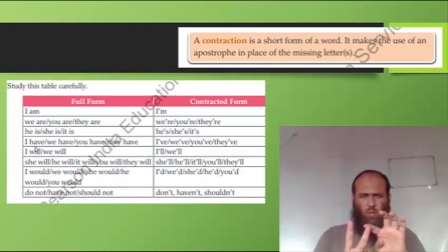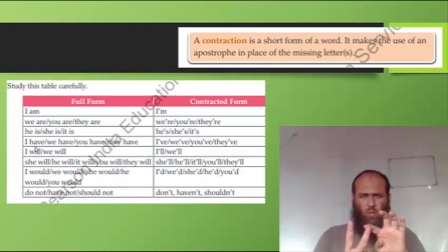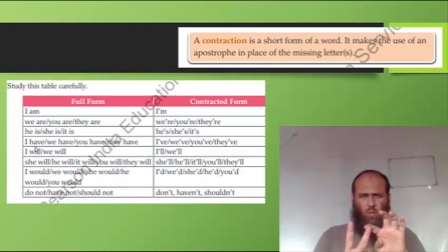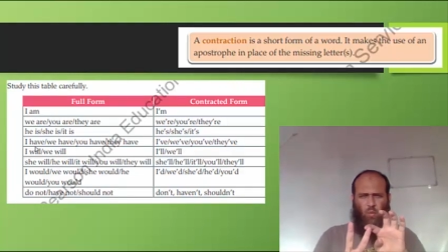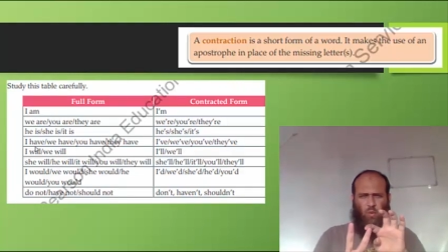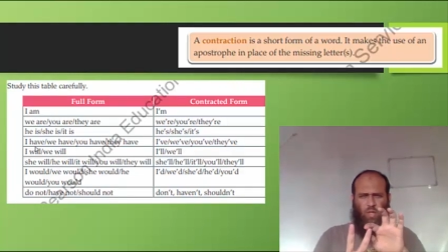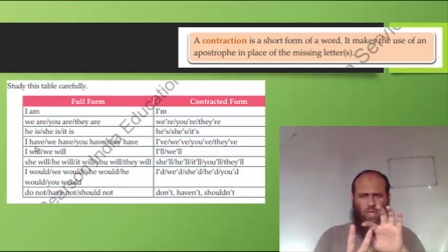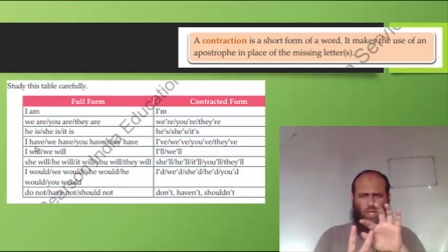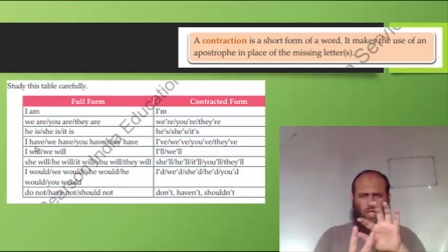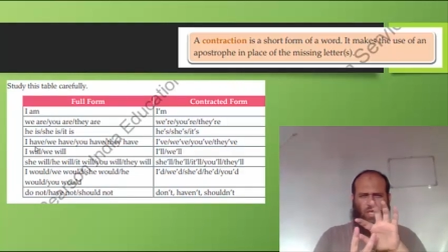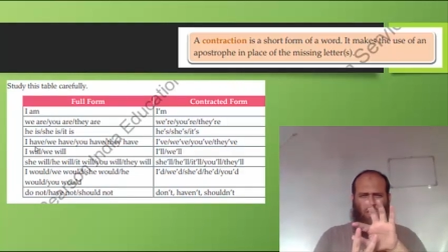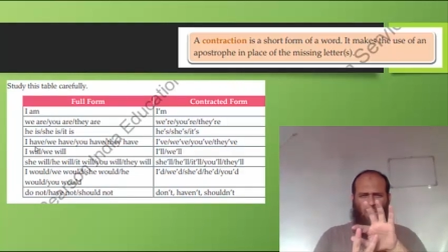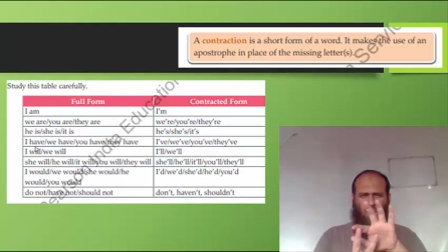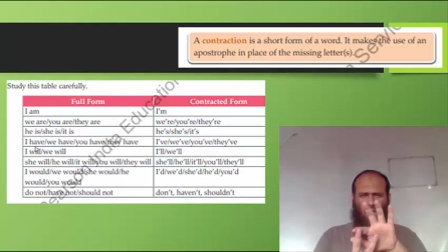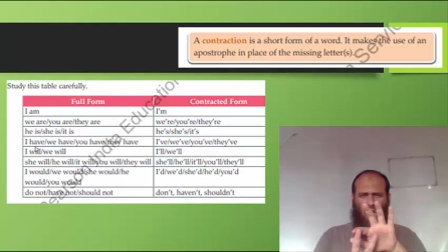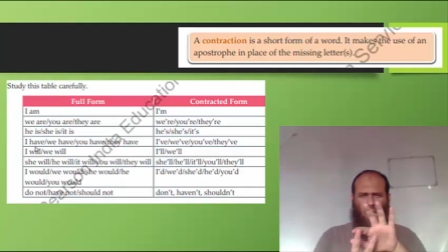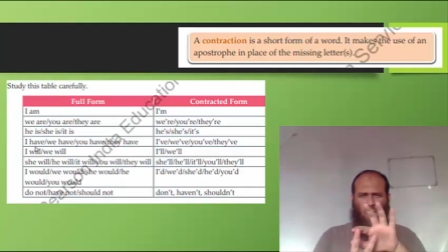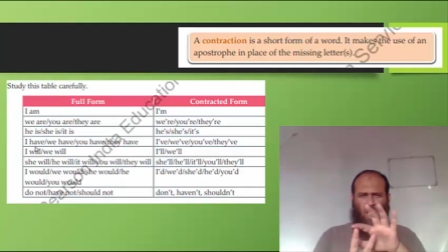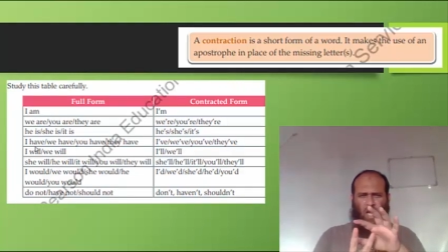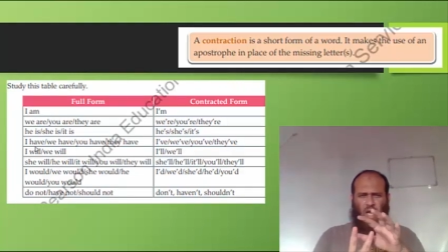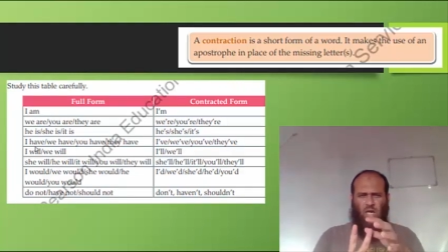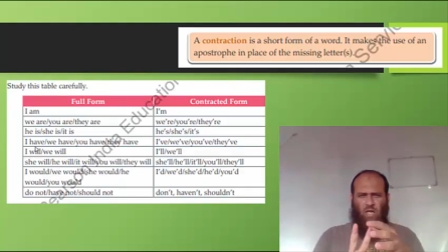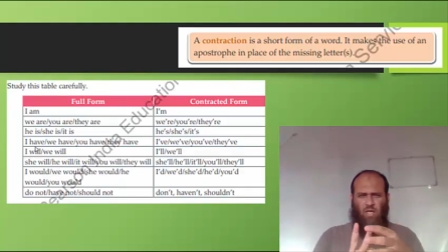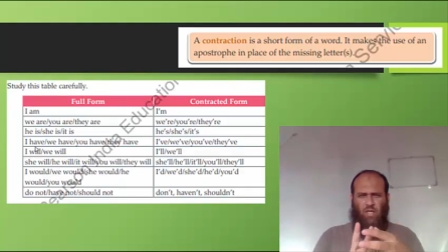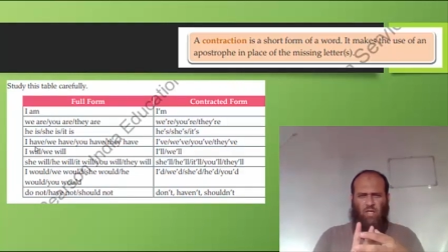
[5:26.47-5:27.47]
we
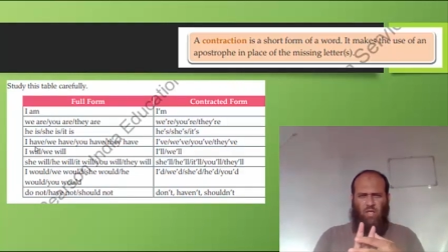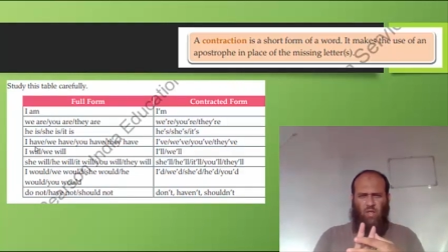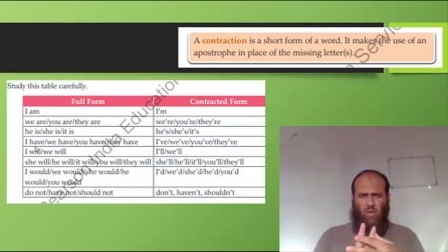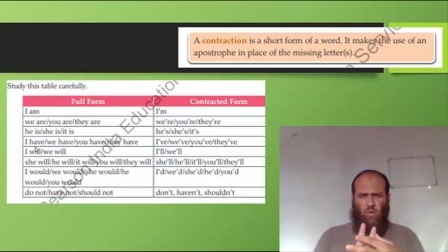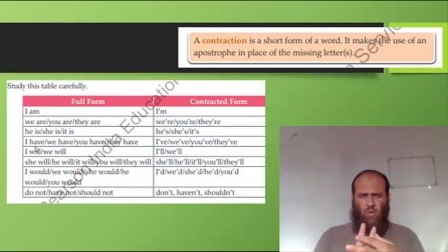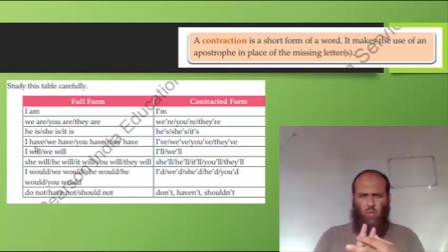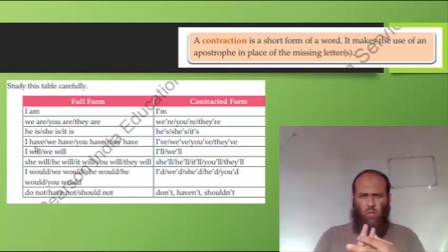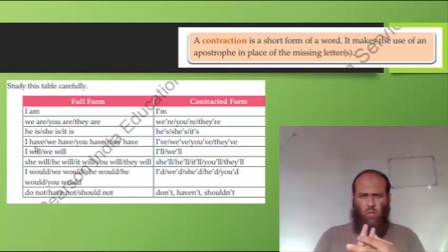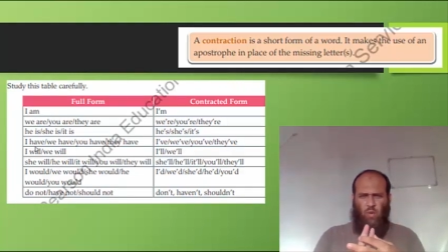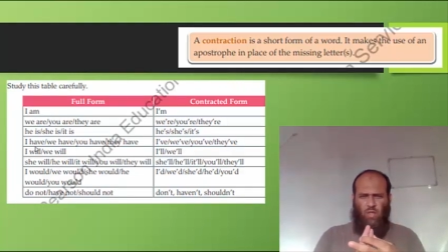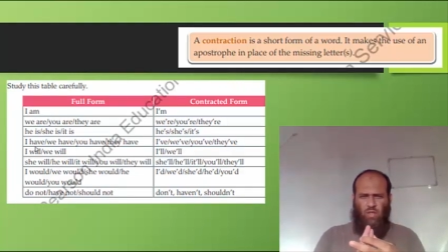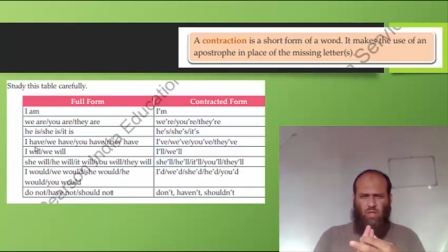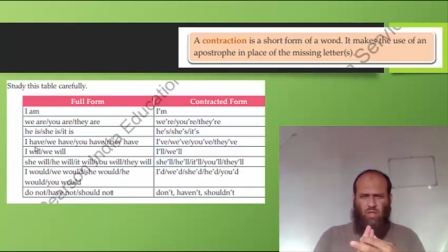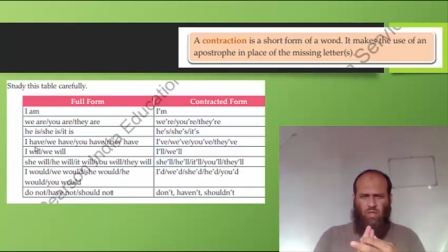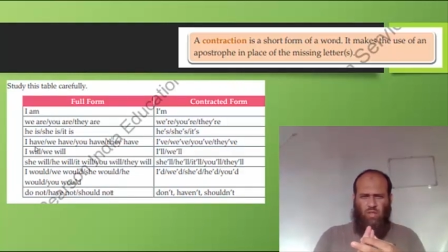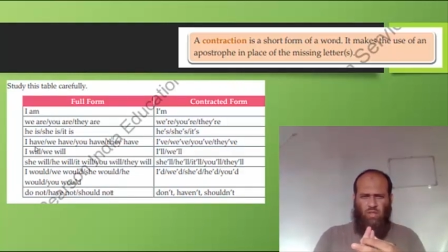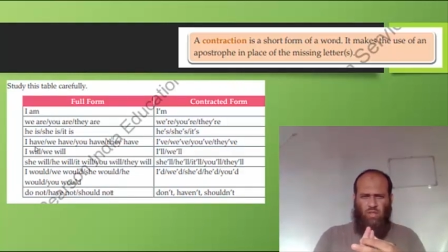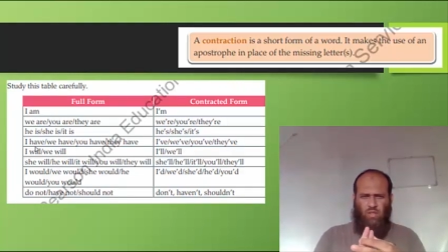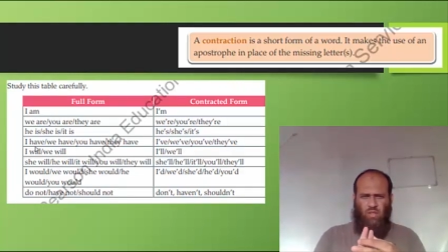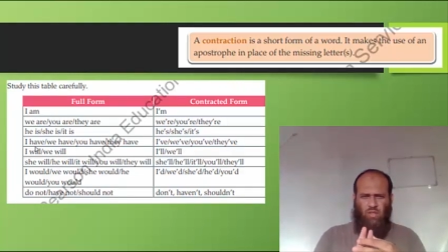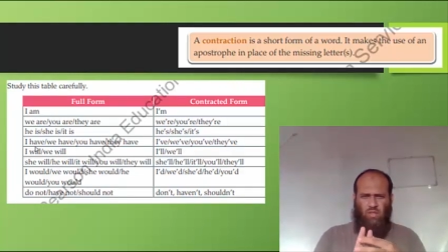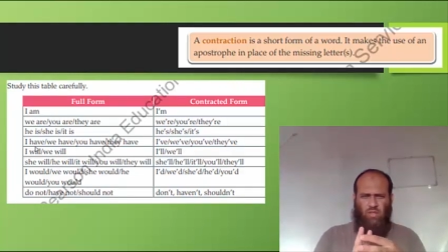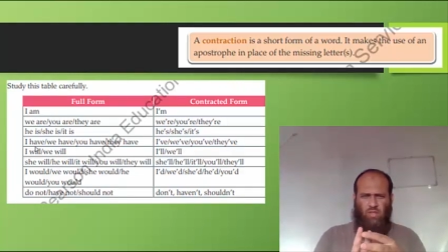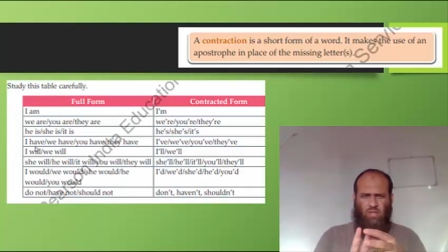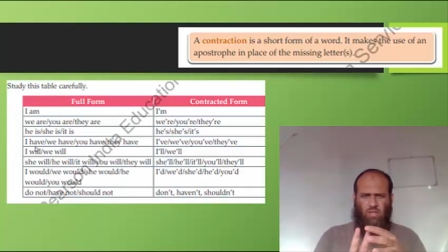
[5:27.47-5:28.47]
are,
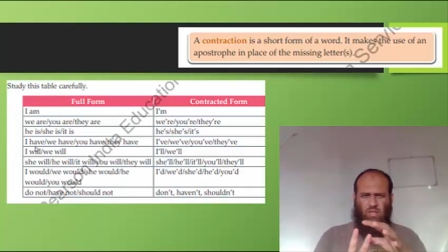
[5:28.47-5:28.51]
we're,